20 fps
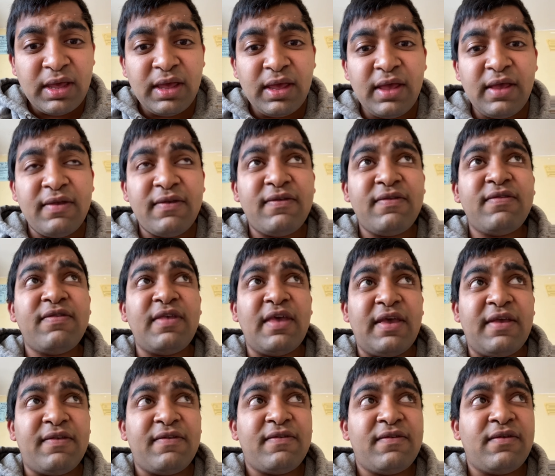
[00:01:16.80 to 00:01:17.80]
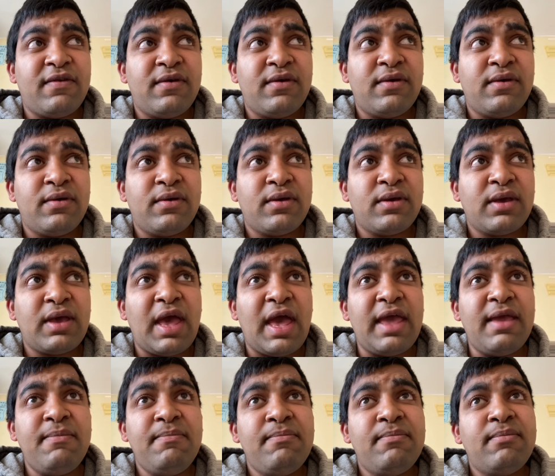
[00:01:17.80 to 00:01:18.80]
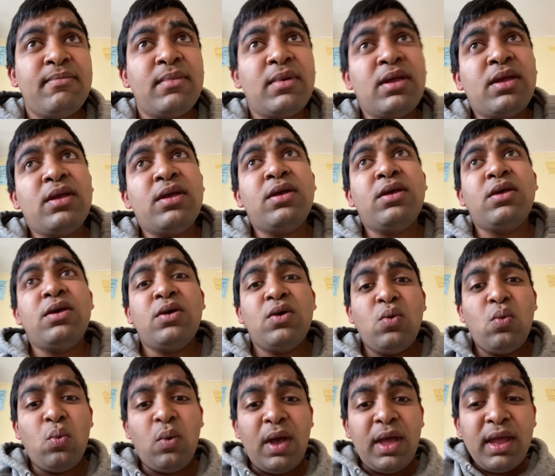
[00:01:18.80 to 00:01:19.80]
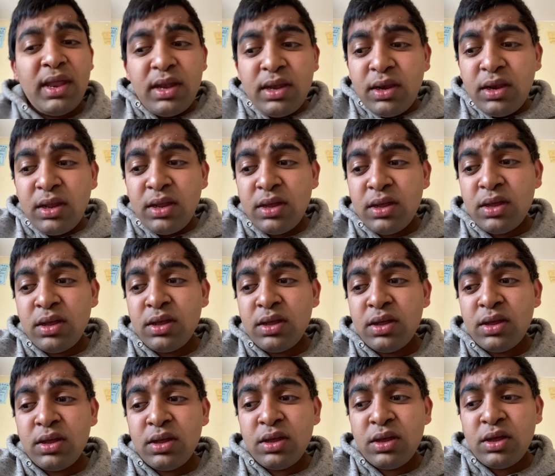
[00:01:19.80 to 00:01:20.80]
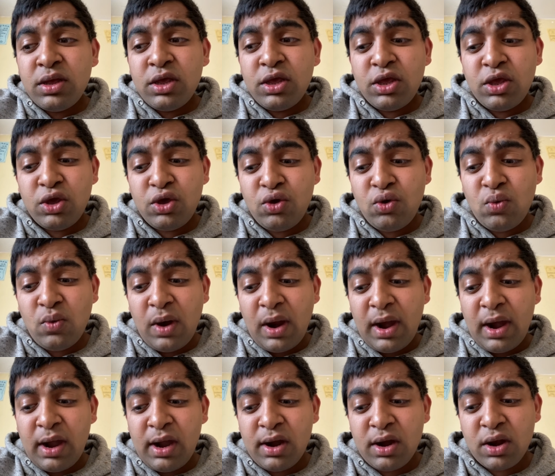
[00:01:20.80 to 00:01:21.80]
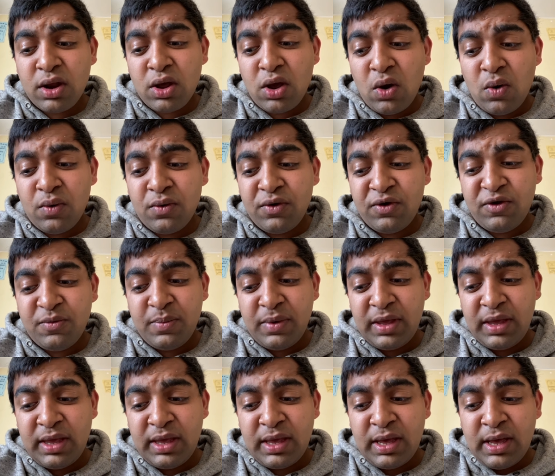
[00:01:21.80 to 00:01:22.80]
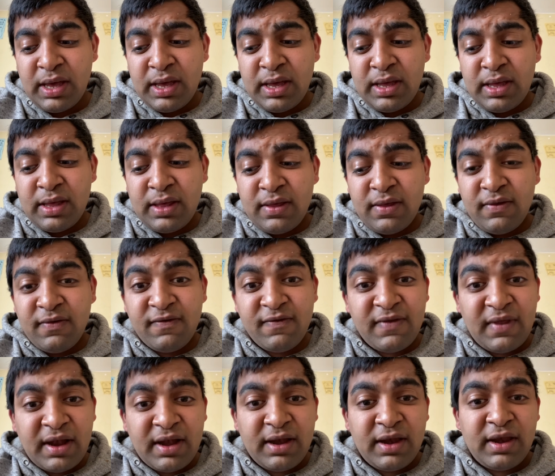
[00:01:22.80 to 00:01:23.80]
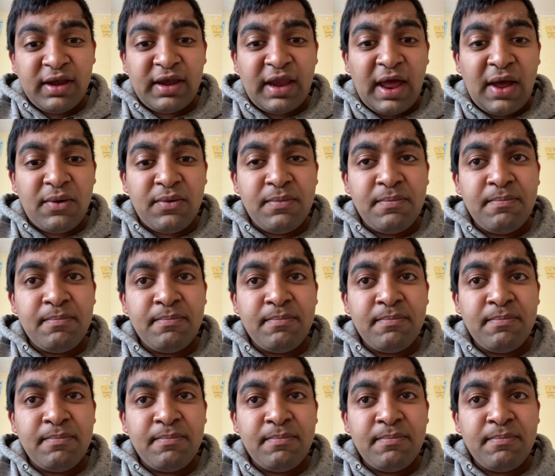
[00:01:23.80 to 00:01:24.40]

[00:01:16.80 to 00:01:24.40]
is this. Okay? When you are going to be settling down,